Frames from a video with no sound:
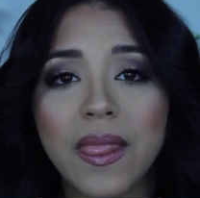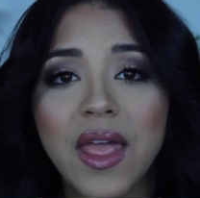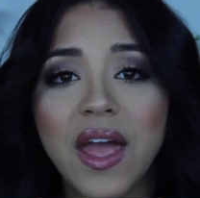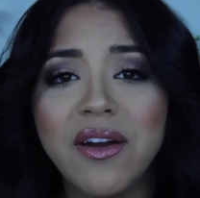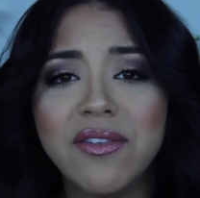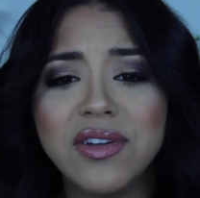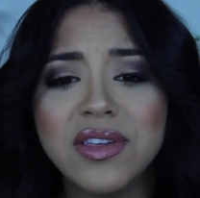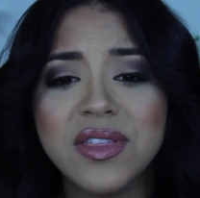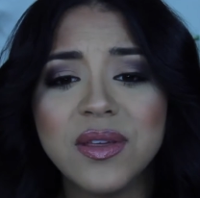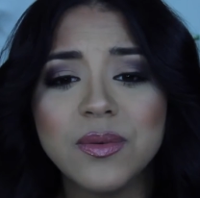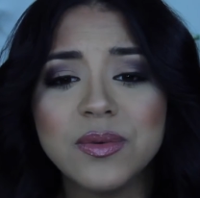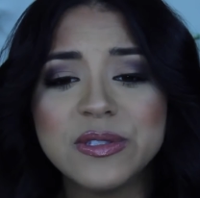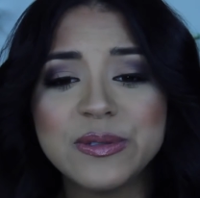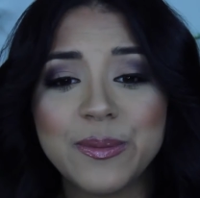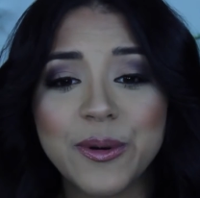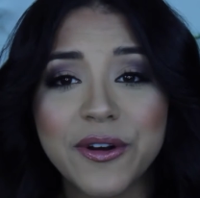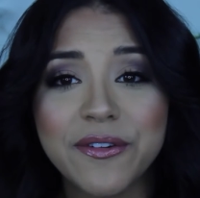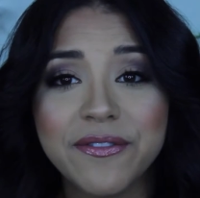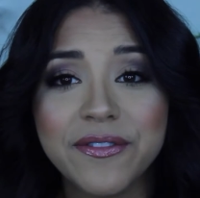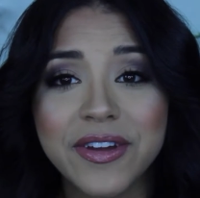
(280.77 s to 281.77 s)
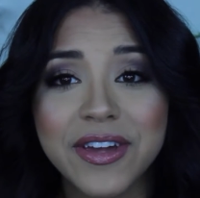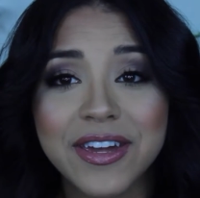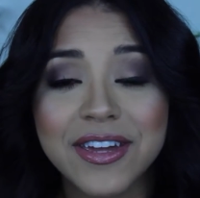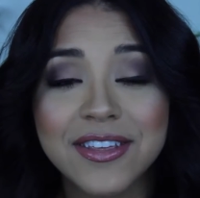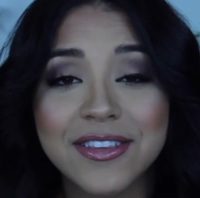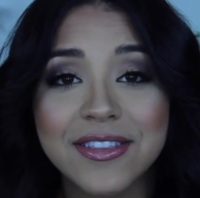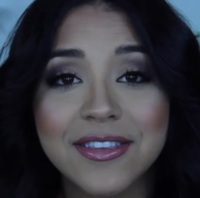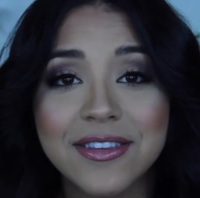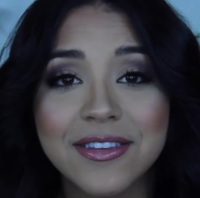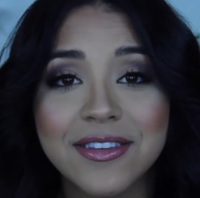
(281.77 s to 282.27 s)
Everything was perfect
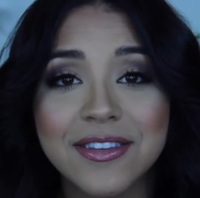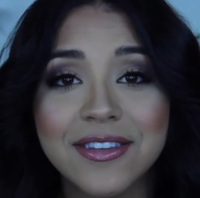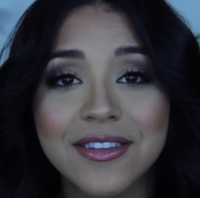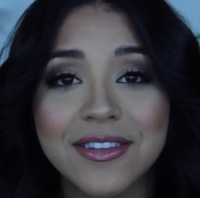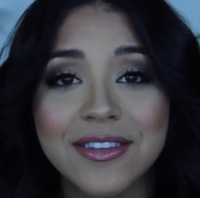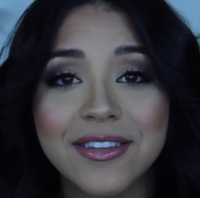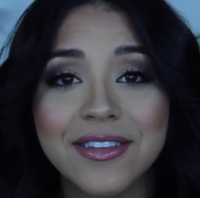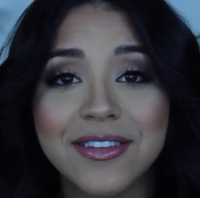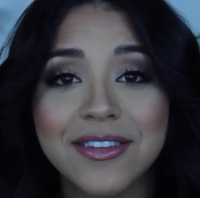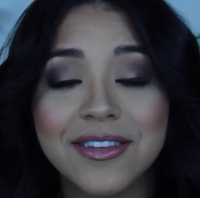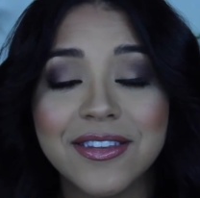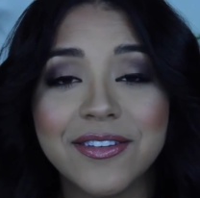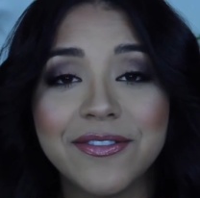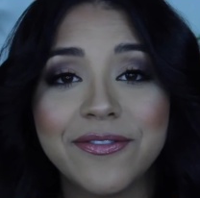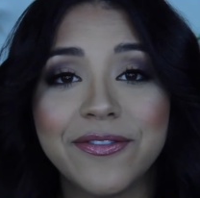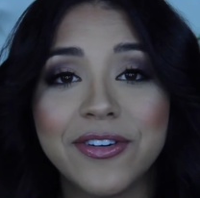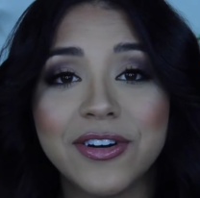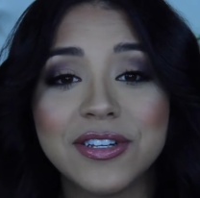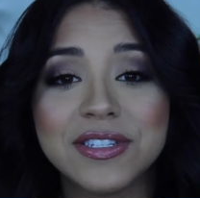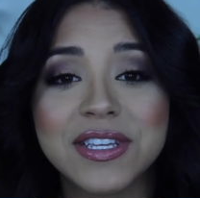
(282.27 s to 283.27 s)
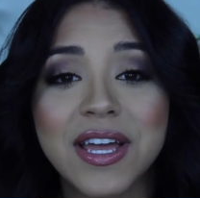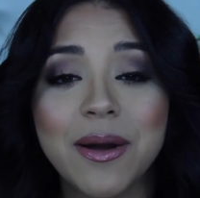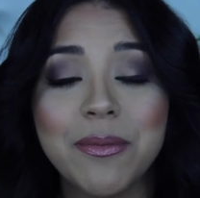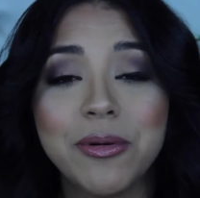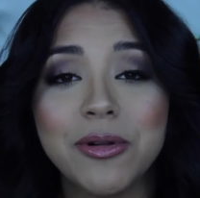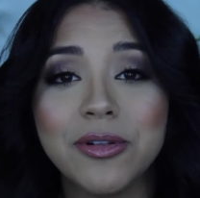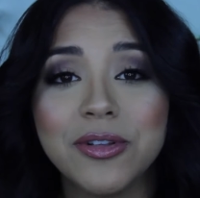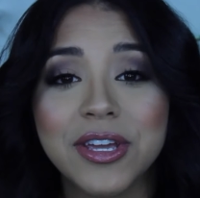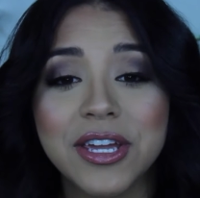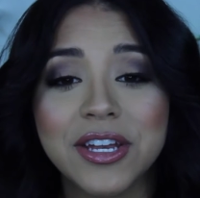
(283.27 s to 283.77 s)
the first
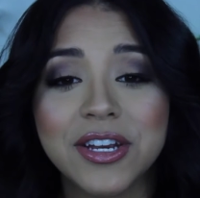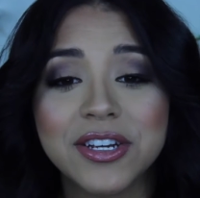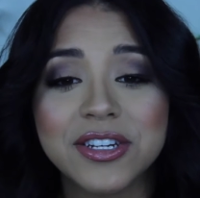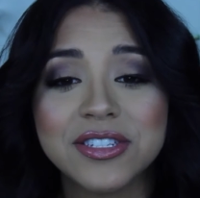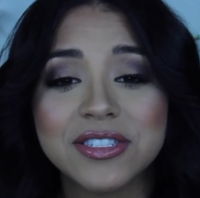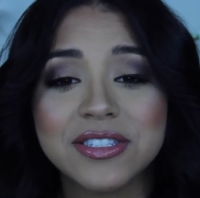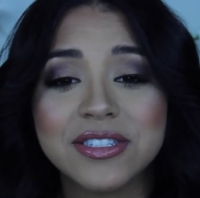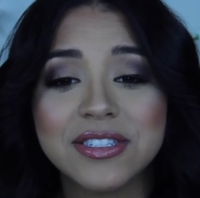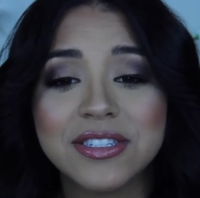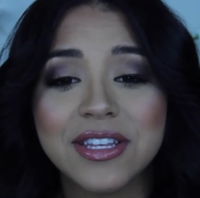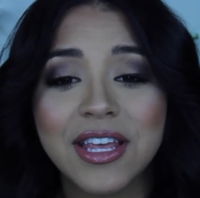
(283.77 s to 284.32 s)
couple of years.